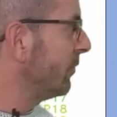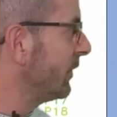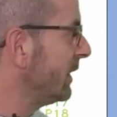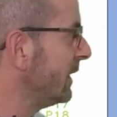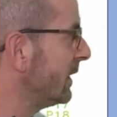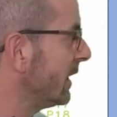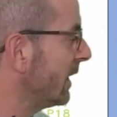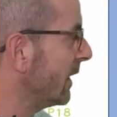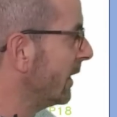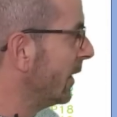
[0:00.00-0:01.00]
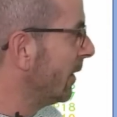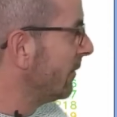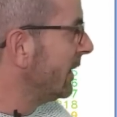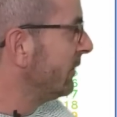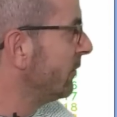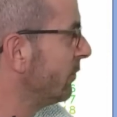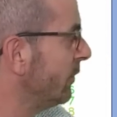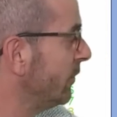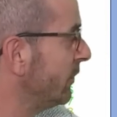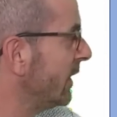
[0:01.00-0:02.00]
the uh, eight hundred
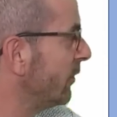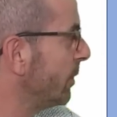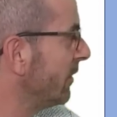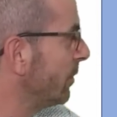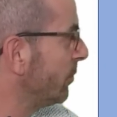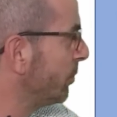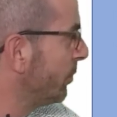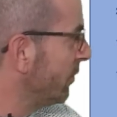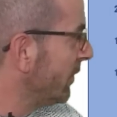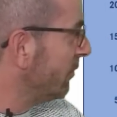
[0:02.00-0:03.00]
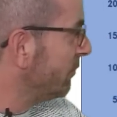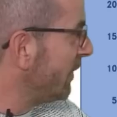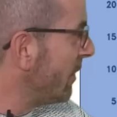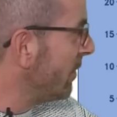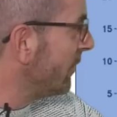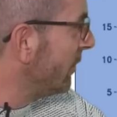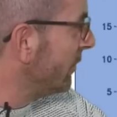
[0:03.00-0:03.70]
fifty H P A temperature profile, very, very